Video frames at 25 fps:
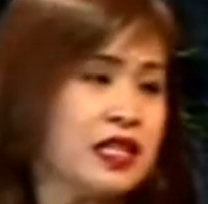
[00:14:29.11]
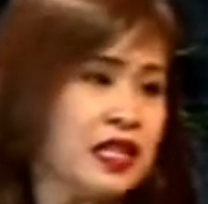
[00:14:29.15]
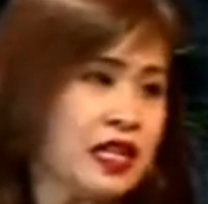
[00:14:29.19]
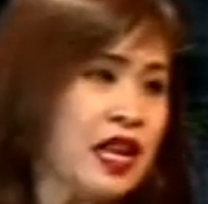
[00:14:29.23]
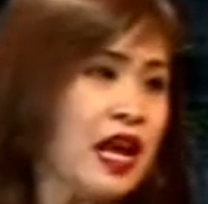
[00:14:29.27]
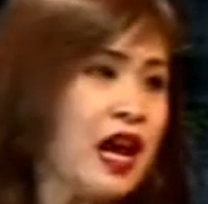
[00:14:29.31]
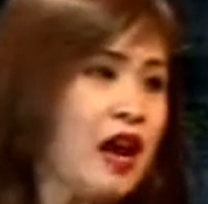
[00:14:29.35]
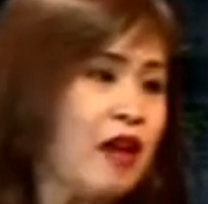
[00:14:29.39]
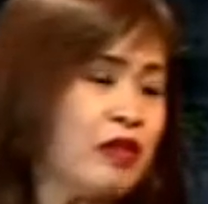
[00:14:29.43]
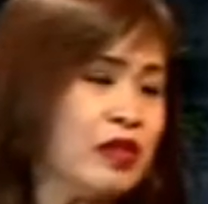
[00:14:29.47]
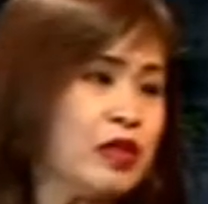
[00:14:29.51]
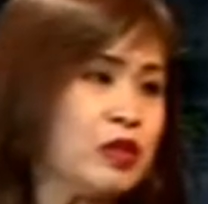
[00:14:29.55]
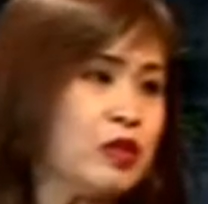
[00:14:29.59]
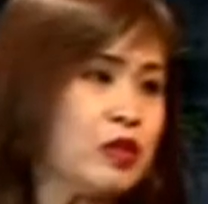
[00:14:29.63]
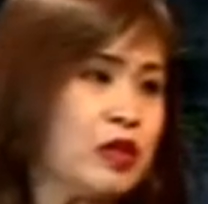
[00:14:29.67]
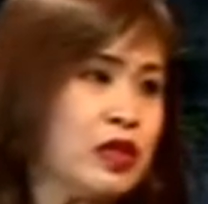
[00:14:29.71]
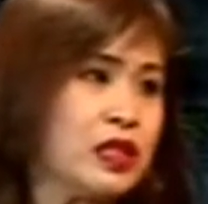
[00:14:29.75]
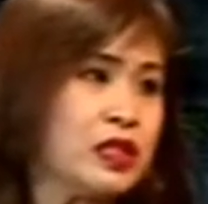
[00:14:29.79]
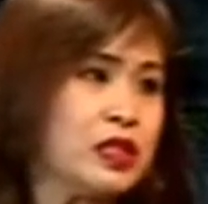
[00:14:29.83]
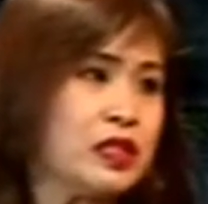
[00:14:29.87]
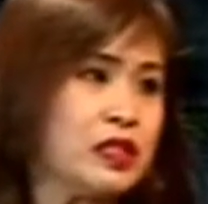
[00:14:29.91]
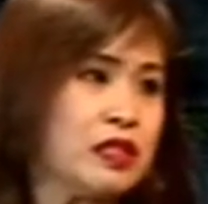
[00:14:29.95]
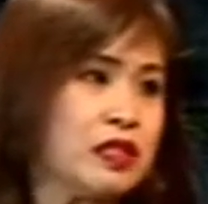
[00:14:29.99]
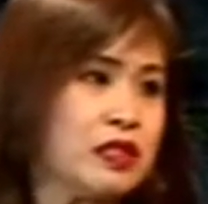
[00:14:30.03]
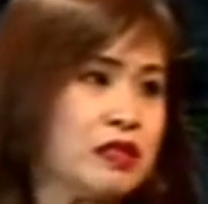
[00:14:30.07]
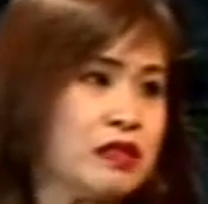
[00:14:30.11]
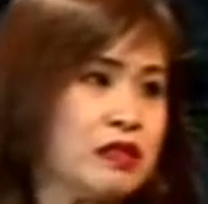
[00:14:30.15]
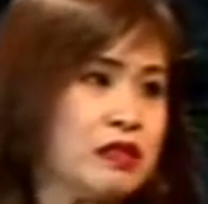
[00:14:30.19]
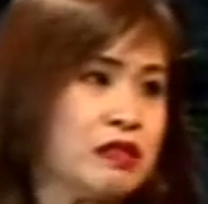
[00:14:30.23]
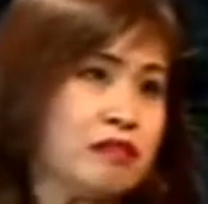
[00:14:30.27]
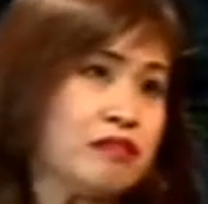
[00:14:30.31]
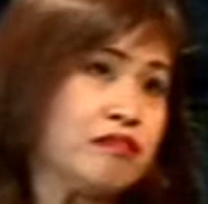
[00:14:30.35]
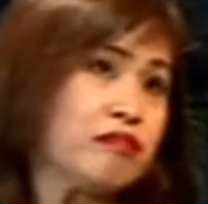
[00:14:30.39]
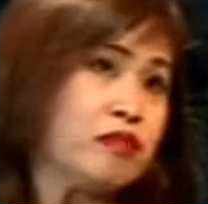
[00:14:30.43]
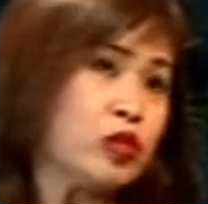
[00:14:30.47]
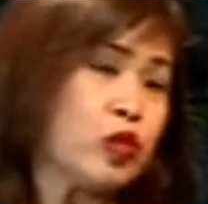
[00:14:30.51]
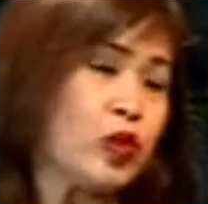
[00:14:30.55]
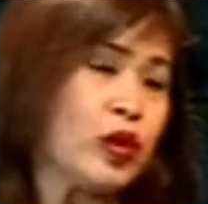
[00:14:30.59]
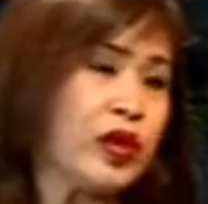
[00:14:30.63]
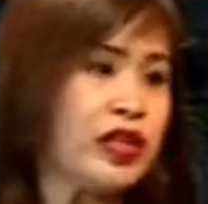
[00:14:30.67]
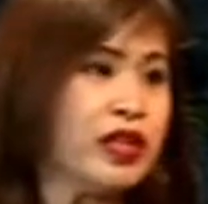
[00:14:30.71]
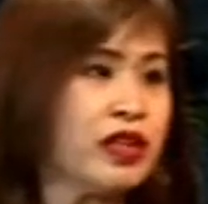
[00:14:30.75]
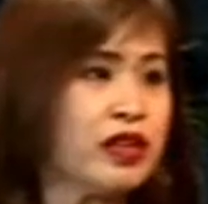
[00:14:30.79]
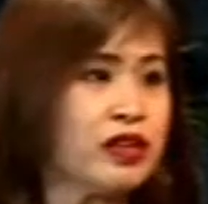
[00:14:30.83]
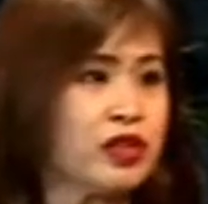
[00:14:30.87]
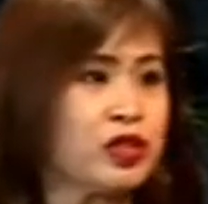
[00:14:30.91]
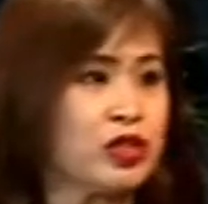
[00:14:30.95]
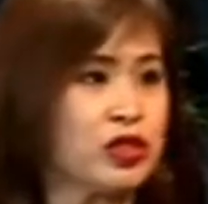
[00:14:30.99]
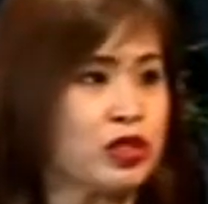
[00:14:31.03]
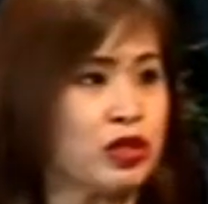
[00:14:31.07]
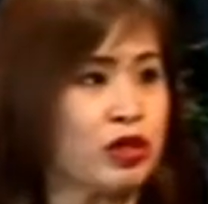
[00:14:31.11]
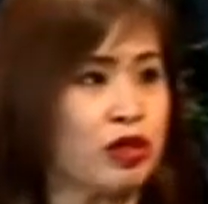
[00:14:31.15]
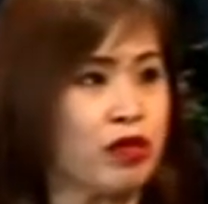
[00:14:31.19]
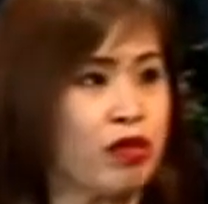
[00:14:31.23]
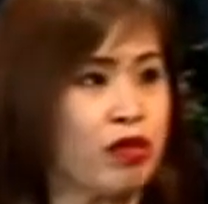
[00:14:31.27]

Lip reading: than how it was 20 years ago.